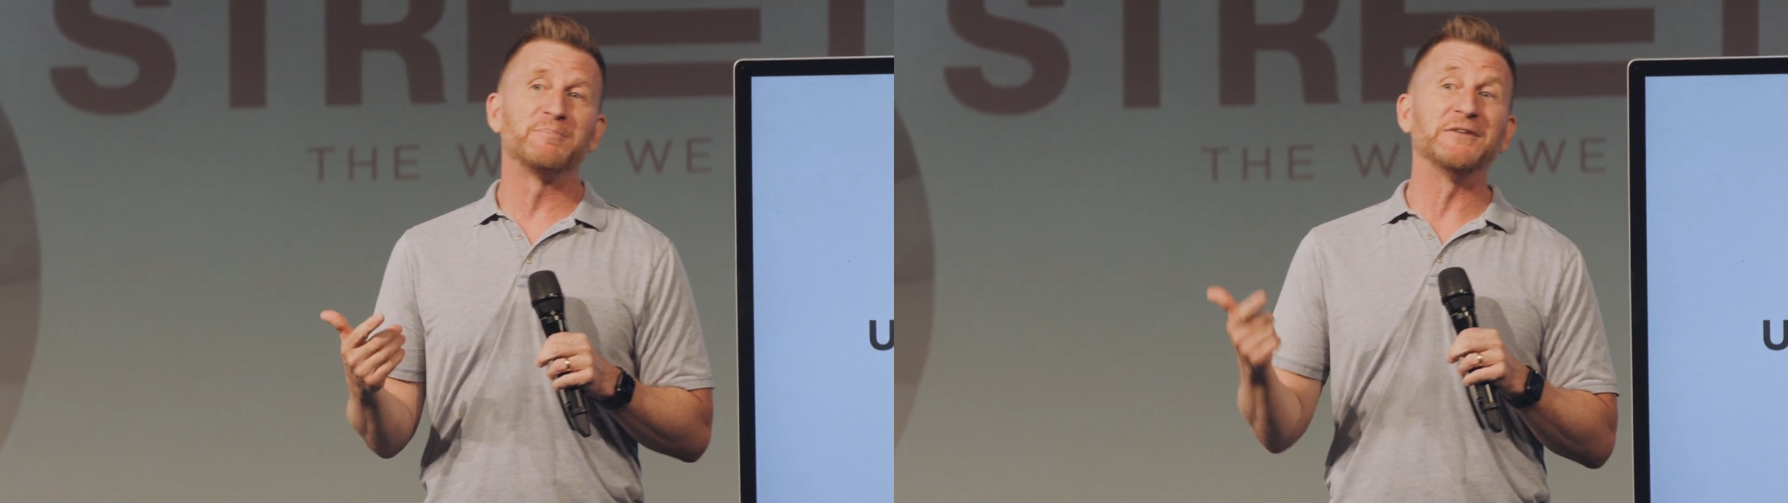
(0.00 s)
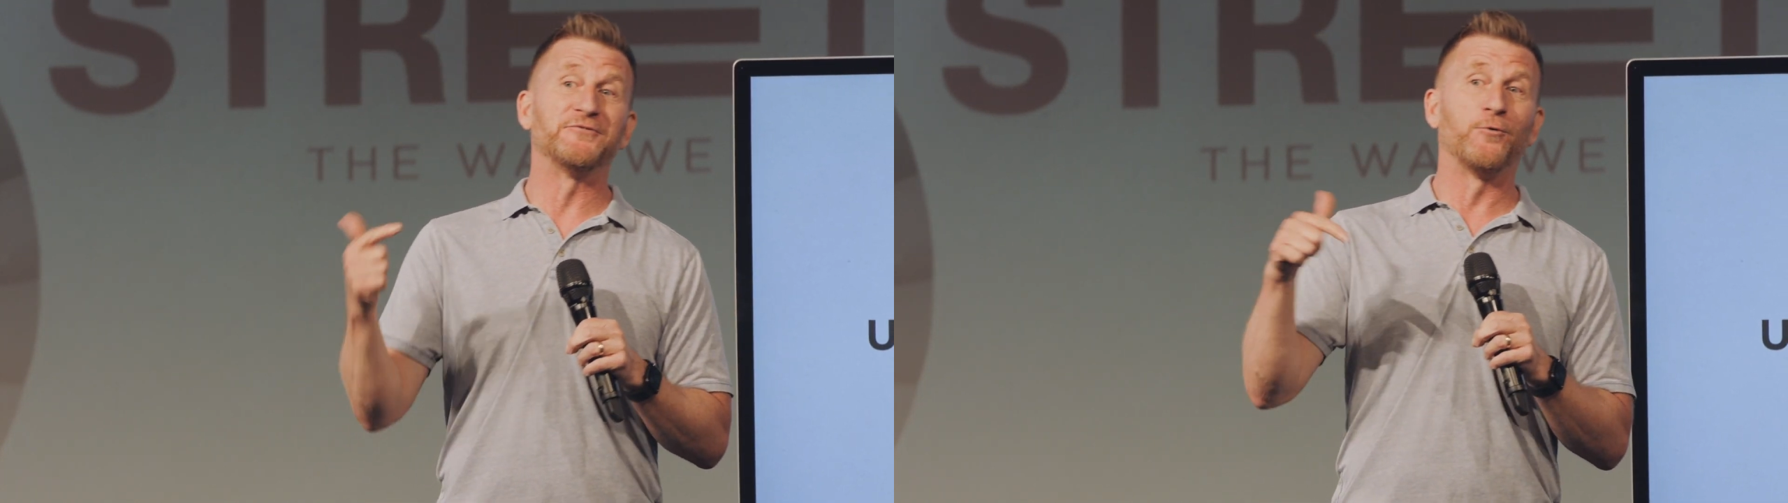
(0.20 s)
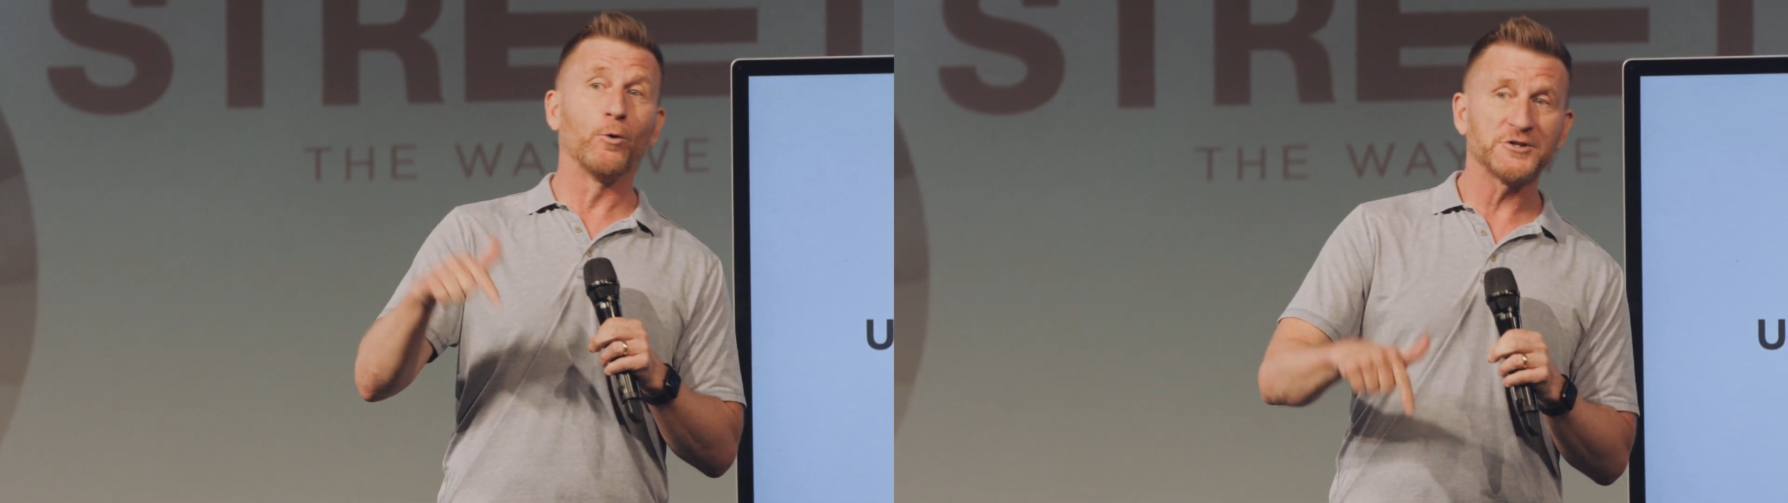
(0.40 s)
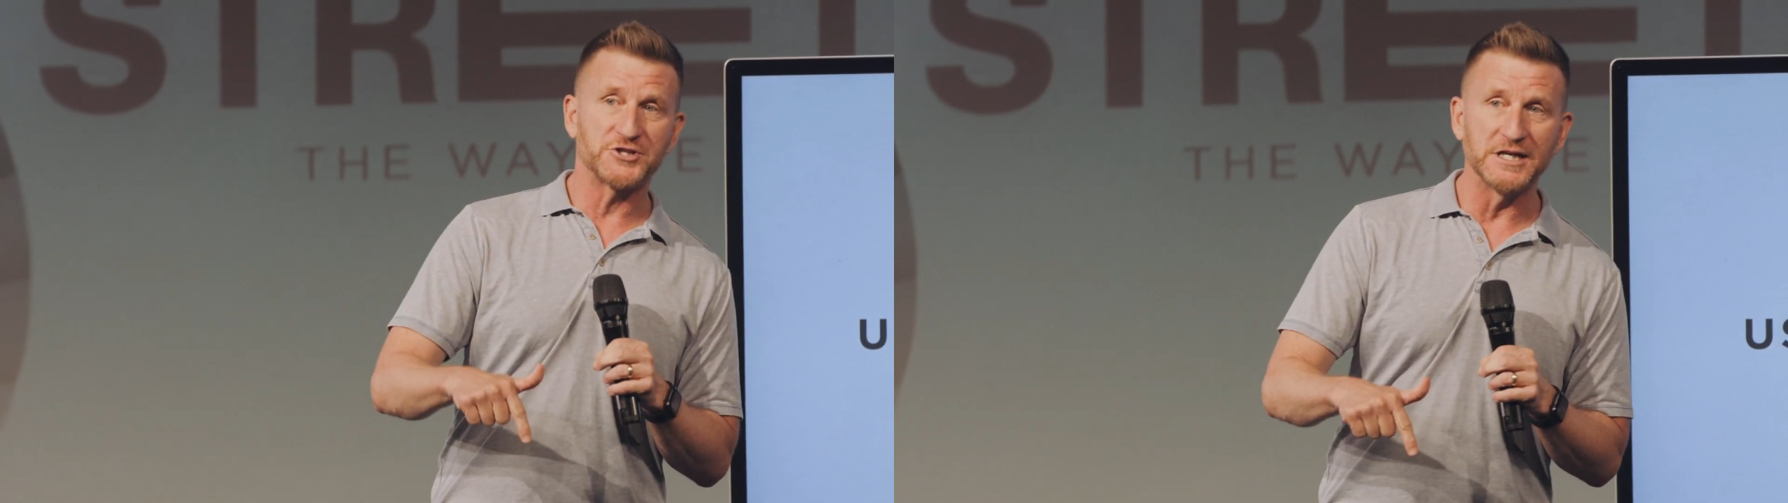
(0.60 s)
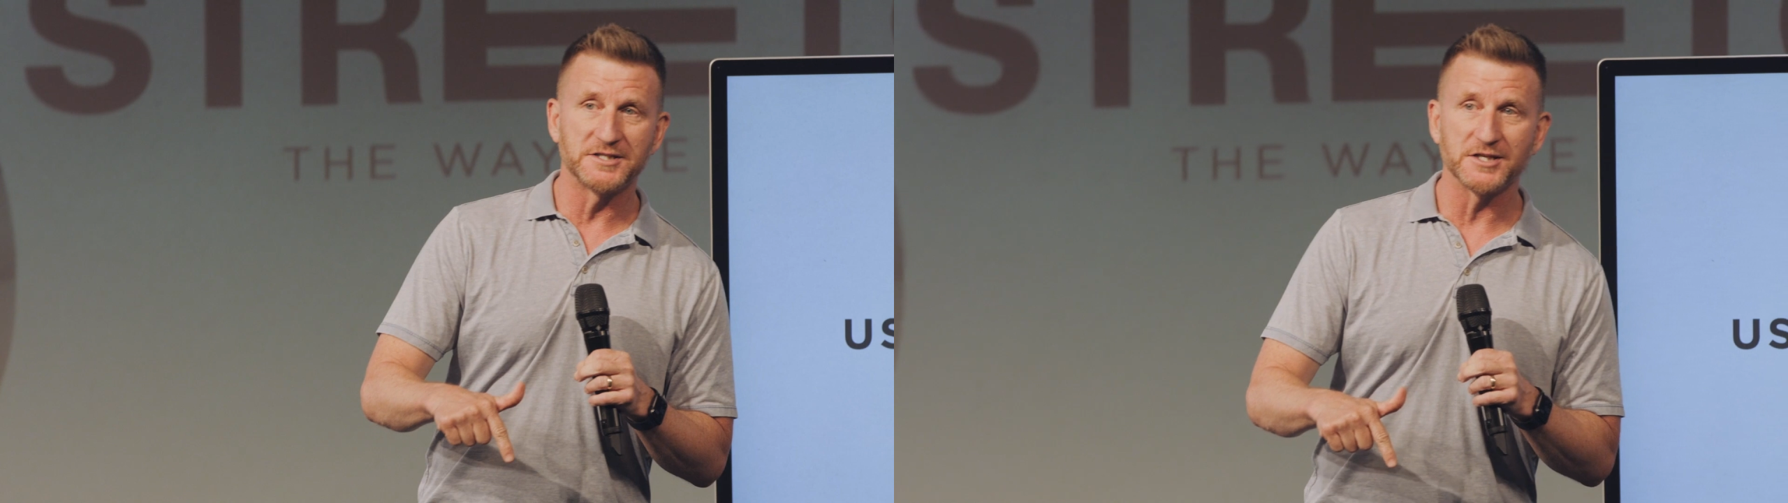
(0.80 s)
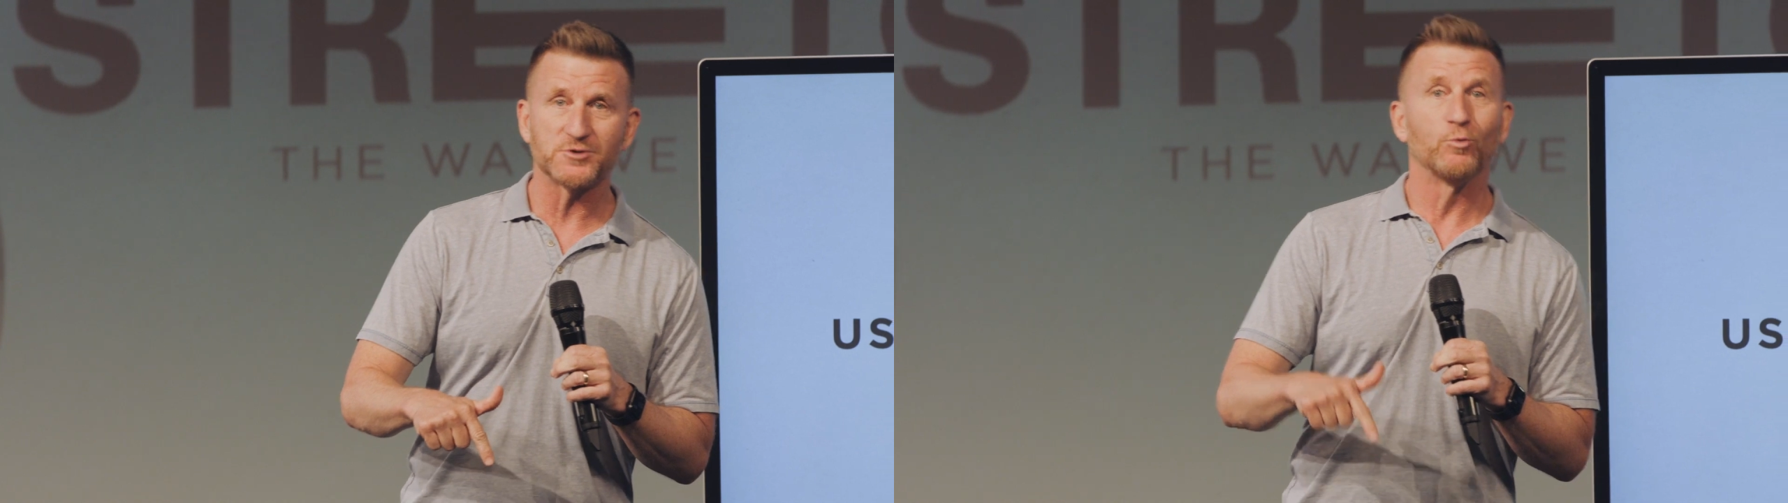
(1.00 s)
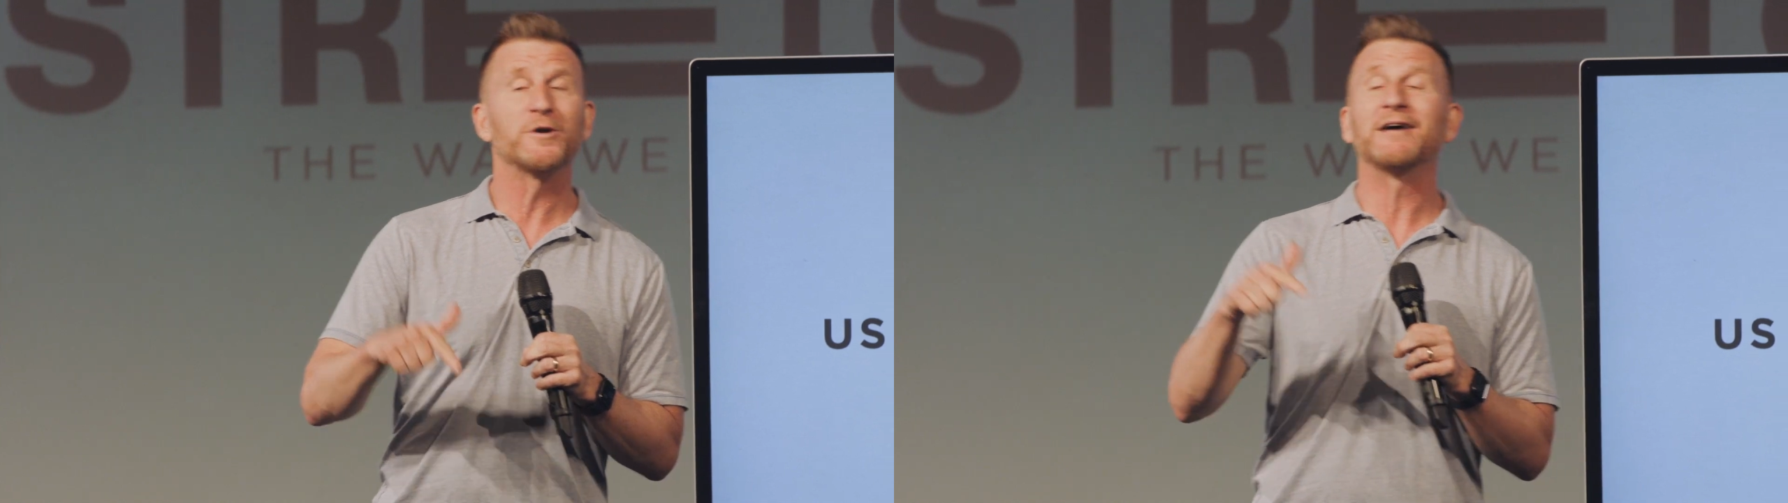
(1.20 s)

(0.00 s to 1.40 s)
before Jesus, would